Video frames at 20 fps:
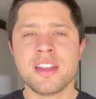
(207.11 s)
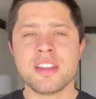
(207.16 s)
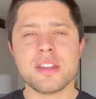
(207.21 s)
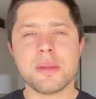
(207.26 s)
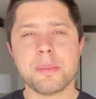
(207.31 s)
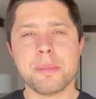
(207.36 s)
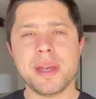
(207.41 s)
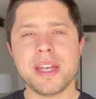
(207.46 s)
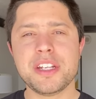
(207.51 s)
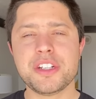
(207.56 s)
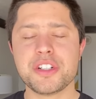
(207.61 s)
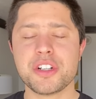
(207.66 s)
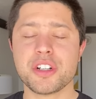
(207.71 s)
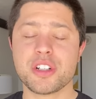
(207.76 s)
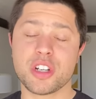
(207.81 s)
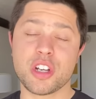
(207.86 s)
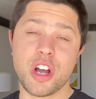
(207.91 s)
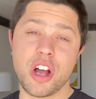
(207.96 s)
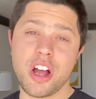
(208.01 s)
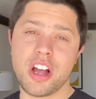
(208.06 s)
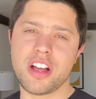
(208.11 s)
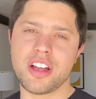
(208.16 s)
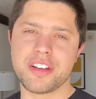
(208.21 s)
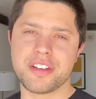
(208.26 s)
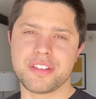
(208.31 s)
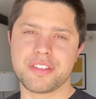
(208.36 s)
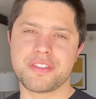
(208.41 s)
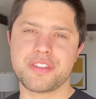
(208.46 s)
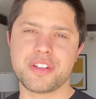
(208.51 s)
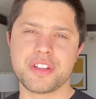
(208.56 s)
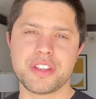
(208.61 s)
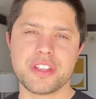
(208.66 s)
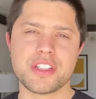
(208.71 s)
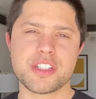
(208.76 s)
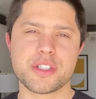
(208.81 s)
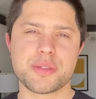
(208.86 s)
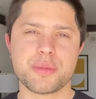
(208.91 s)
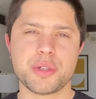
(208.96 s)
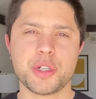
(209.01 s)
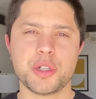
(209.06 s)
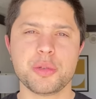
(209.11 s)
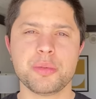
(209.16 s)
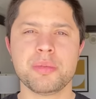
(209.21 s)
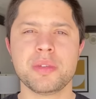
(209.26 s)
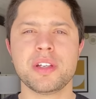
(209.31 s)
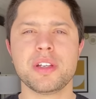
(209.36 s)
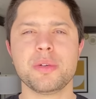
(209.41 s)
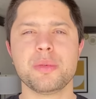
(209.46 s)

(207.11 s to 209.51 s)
the major con for this room,